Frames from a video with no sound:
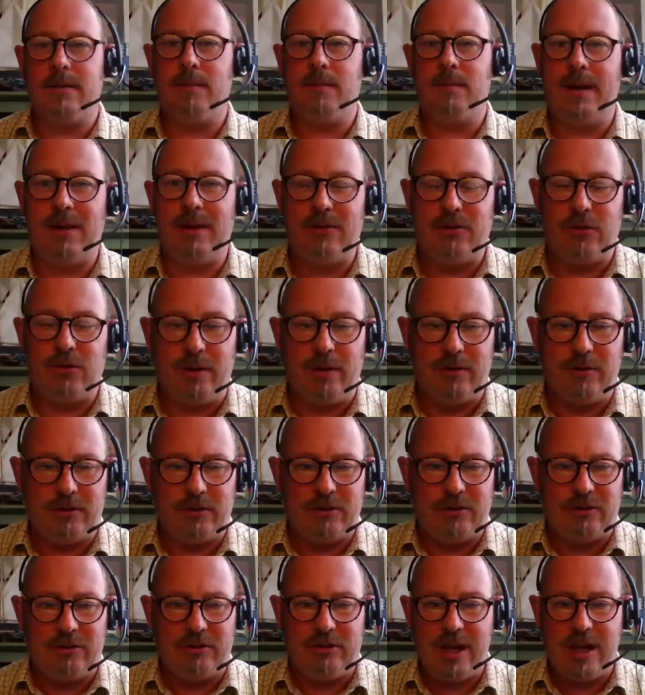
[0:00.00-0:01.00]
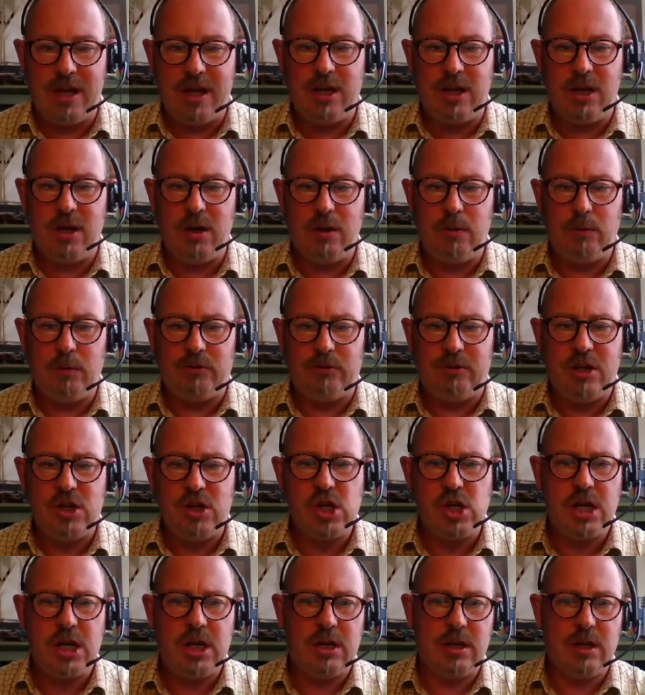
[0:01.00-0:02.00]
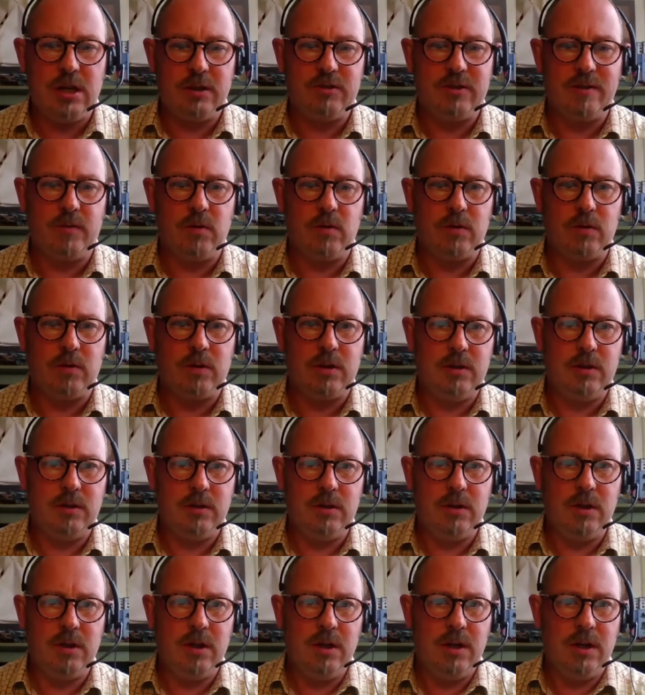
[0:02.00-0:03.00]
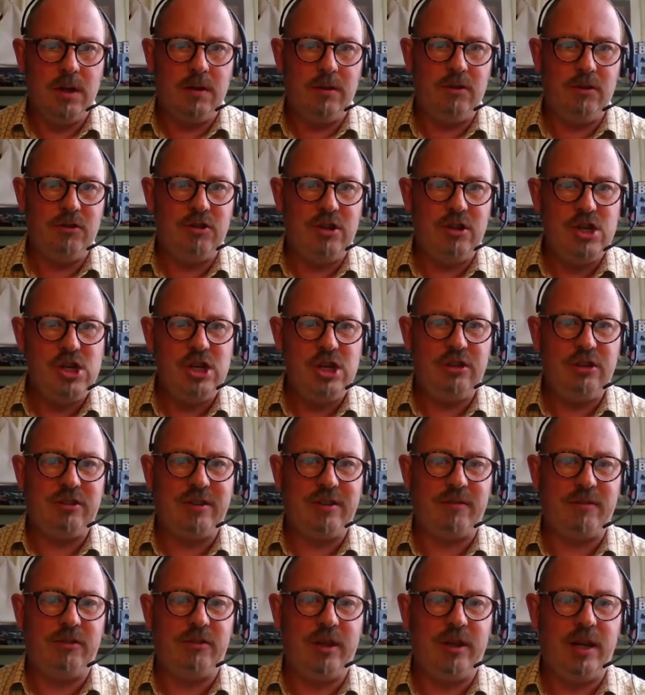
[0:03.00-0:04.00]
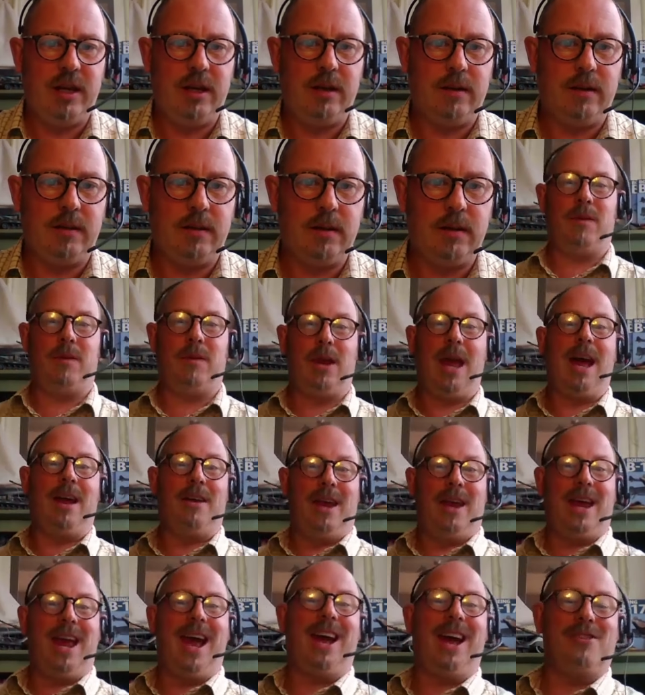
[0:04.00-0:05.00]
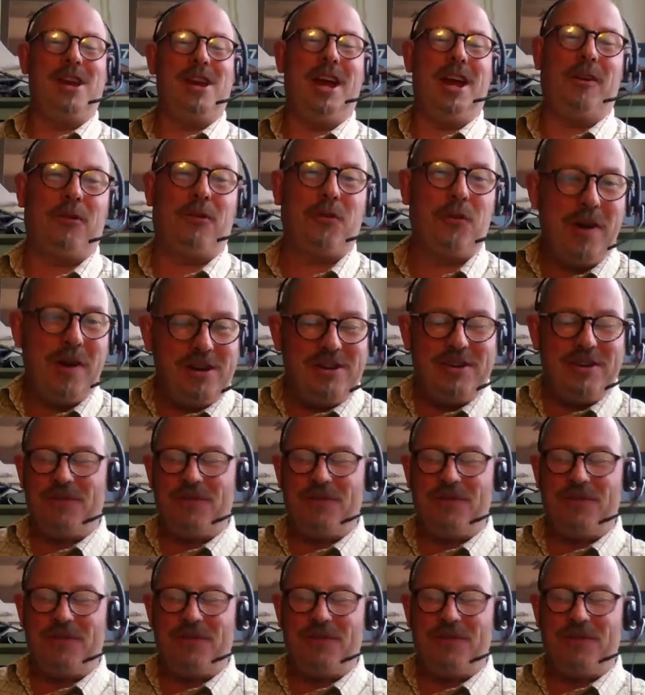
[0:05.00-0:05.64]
make sure it's a C Q, C G, let's have a look, the C G seventeen. They had, actually had three